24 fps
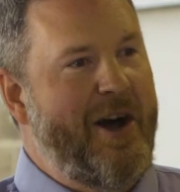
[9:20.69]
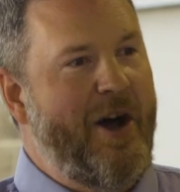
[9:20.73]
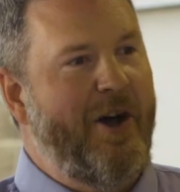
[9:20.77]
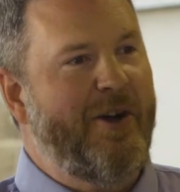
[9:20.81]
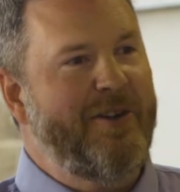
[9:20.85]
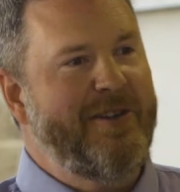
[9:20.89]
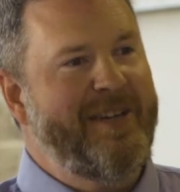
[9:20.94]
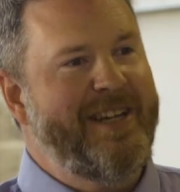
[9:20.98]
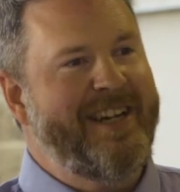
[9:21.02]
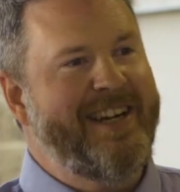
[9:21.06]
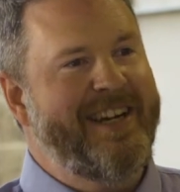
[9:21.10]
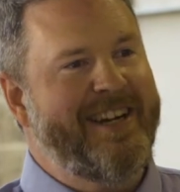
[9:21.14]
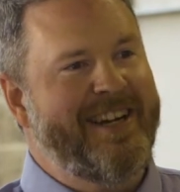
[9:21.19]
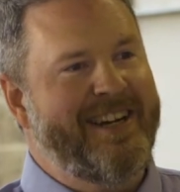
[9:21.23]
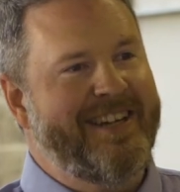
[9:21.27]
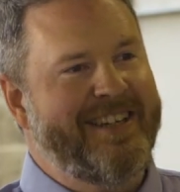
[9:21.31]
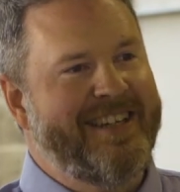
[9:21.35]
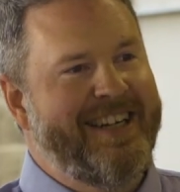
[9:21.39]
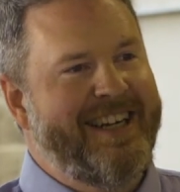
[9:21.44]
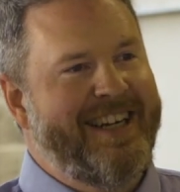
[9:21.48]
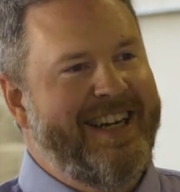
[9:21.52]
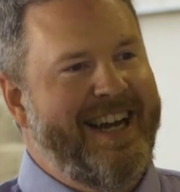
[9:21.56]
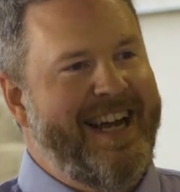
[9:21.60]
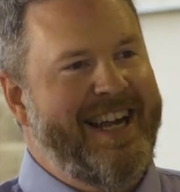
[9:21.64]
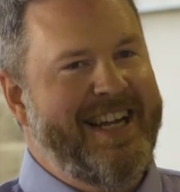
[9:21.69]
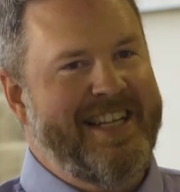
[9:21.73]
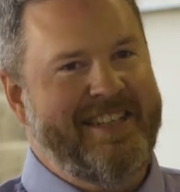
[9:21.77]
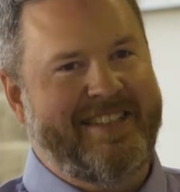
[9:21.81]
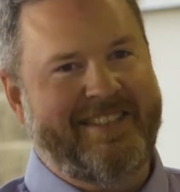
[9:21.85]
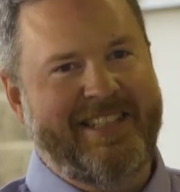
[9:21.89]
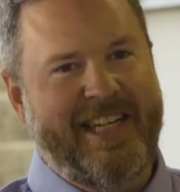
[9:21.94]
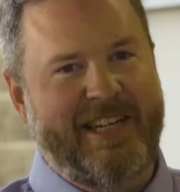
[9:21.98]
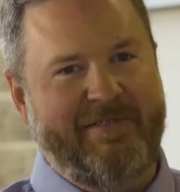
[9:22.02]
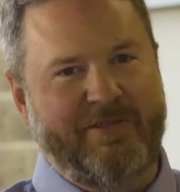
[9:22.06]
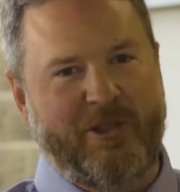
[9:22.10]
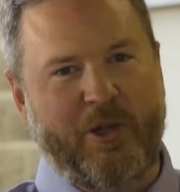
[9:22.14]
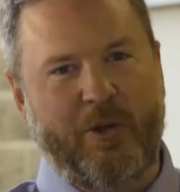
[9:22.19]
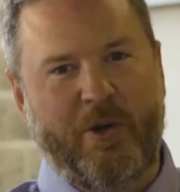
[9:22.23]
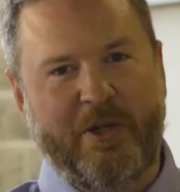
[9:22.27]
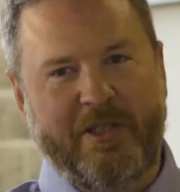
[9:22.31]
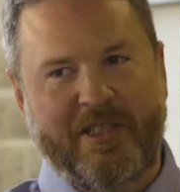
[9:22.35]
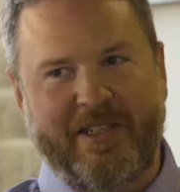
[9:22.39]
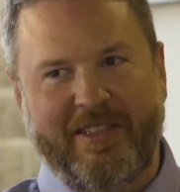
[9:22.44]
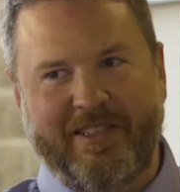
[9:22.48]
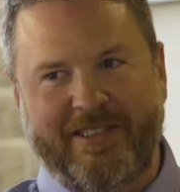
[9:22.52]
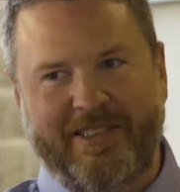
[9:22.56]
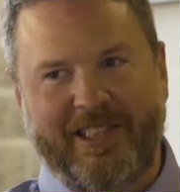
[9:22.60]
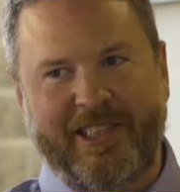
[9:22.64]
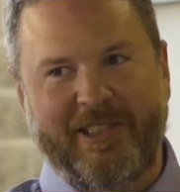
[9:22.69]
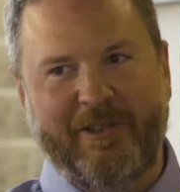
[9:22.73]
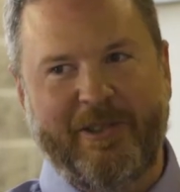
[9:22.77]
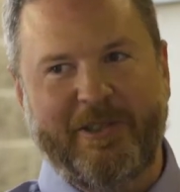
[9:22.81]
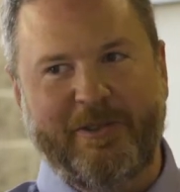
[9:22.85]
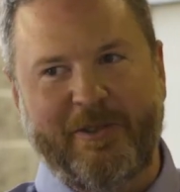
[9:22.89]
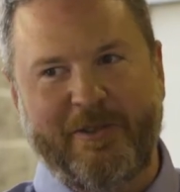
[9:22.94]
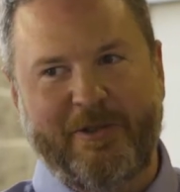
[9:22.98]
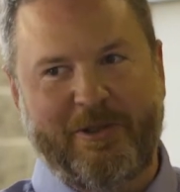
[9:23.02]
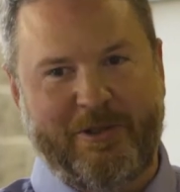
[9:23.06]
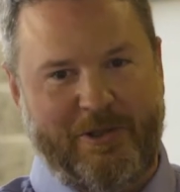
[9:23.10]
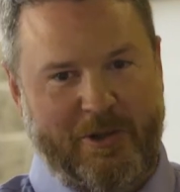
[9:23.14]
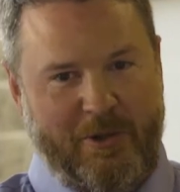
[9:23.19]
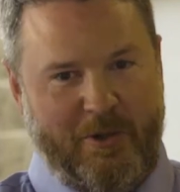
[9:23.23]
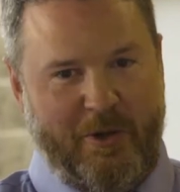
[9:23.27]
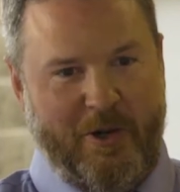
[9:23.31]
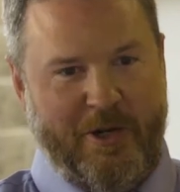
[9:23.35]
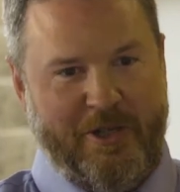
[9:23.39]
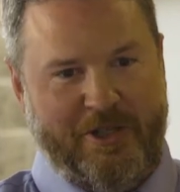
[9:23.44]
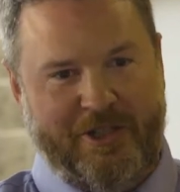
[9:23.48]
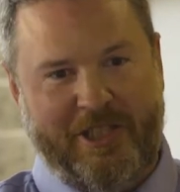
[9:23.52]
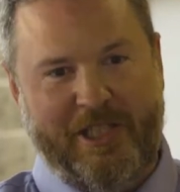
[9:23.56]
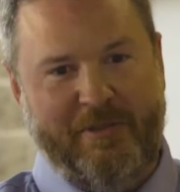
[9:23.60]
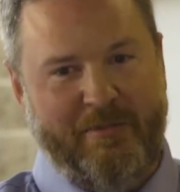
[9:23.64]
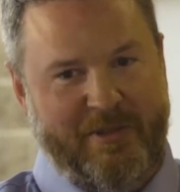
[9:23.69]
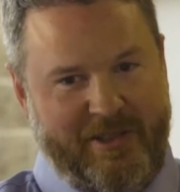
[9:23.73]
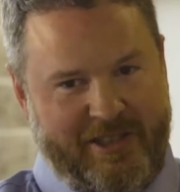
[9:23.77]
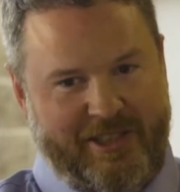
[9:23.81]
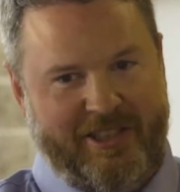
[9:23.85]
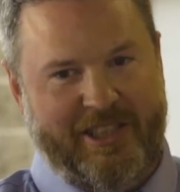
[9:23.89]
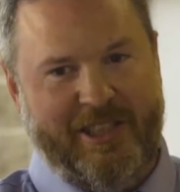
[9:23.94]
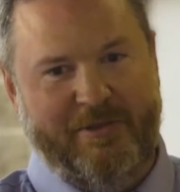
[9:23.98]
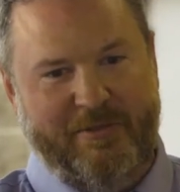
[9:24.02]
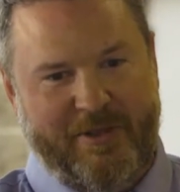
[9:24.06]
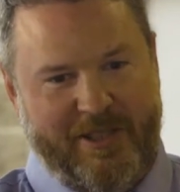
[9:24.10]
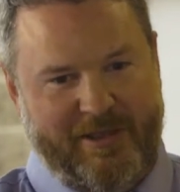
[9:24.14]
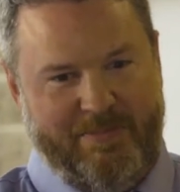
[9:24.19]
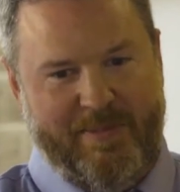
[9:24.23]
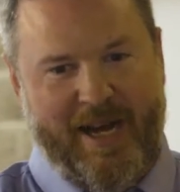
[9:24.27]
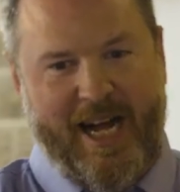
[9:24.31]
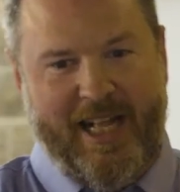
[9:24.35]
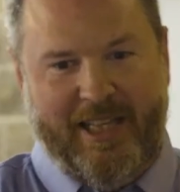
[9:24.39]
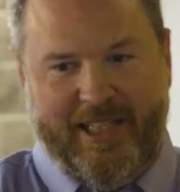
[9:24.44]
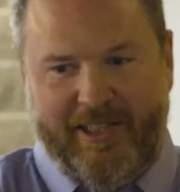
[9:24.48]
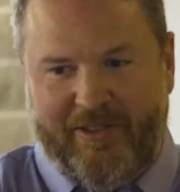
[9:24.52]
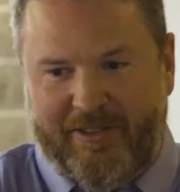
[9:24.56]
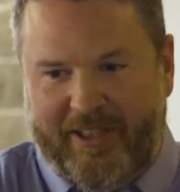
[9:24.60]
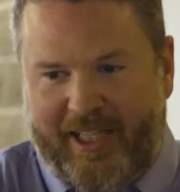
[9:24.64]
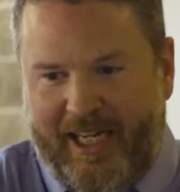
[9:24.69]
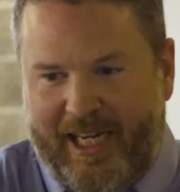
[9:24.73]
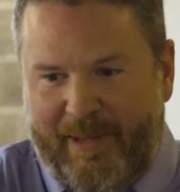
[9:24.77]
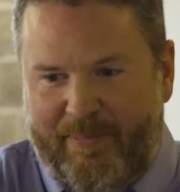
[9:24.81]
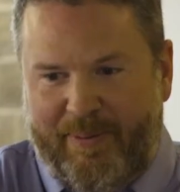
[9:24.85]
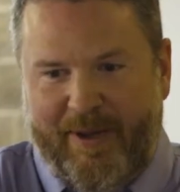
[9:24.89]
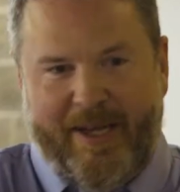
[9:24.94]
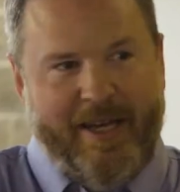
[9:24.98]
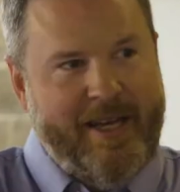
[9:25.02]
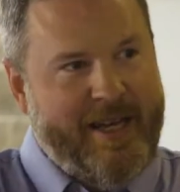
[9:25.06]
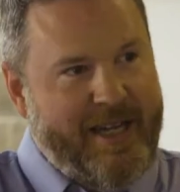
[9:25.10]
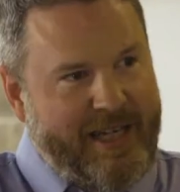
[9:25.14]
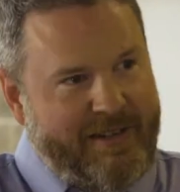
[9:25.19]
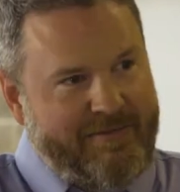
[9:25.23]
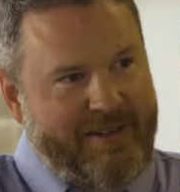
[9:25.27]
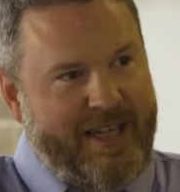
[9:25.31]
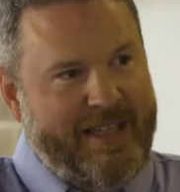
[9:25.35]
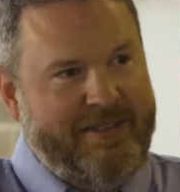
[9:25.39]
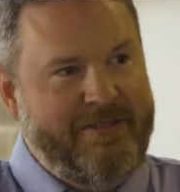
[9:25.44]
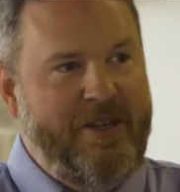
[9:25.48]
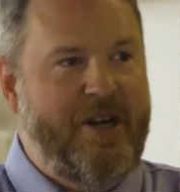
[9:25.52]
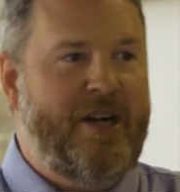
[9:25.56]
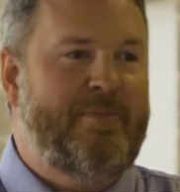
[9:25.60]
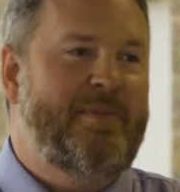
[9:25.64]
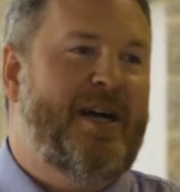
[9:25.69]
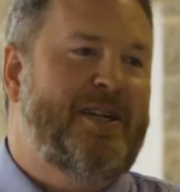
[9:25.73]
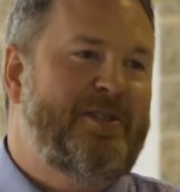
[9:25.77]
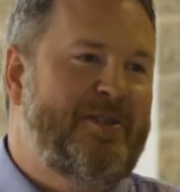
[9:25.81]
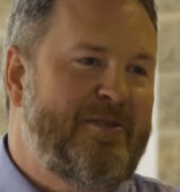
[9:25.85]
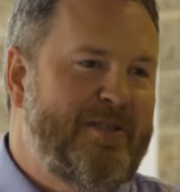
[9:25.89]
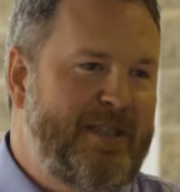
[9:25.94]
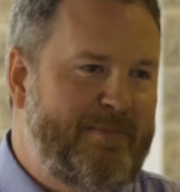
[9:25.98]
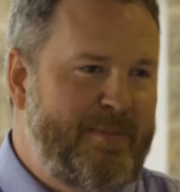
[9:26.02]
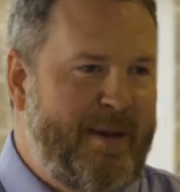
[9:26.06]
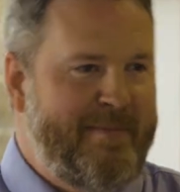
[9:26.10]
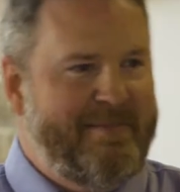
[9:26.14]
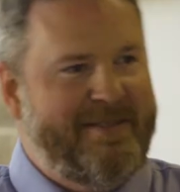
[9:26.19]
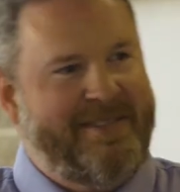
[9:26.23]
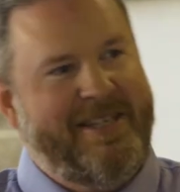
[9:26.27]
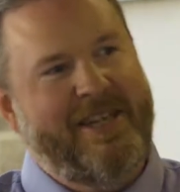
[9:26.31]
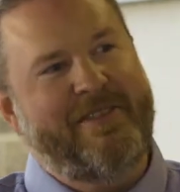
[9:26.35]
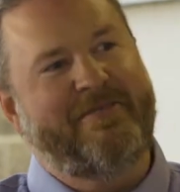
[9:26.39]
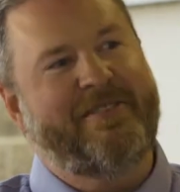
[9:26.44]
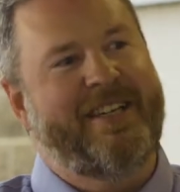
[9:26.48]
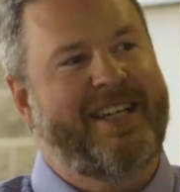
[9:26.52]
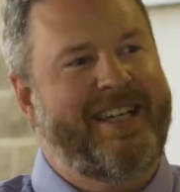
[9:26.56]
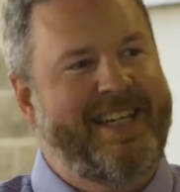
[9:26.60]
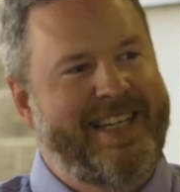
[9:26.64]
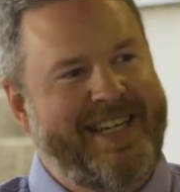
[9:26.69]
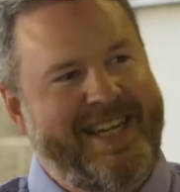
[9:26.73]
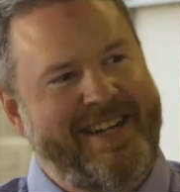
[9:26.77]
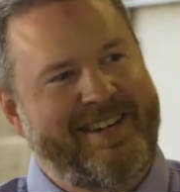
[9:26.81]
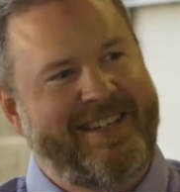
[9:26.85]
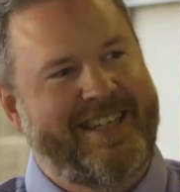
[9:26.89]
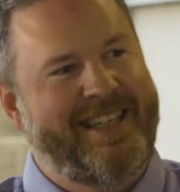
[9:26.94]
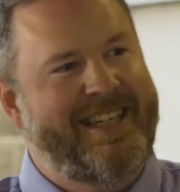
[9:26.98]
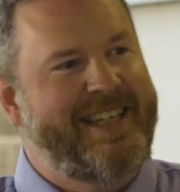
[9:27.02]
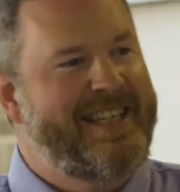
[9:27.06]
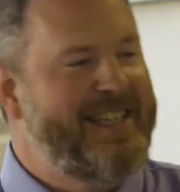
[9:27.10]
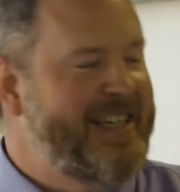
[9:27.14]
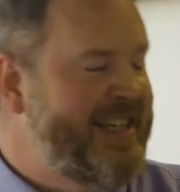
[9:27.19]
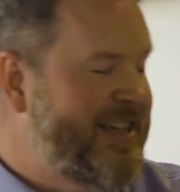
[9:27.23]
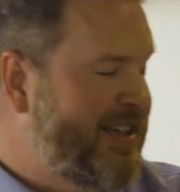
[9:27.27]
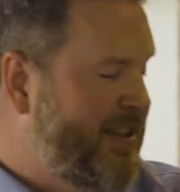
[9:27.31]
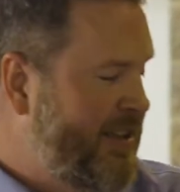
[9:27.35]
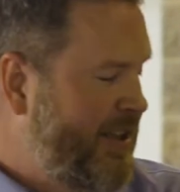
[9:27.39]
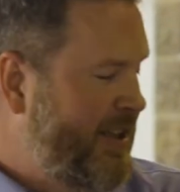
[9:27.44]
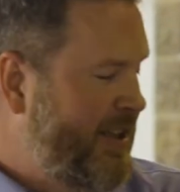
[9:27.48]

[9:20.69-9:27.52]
all year, and instead of going to distilleries or stores, she was my little guinea pig of like, no, I'm not doing this by myself. Get in here.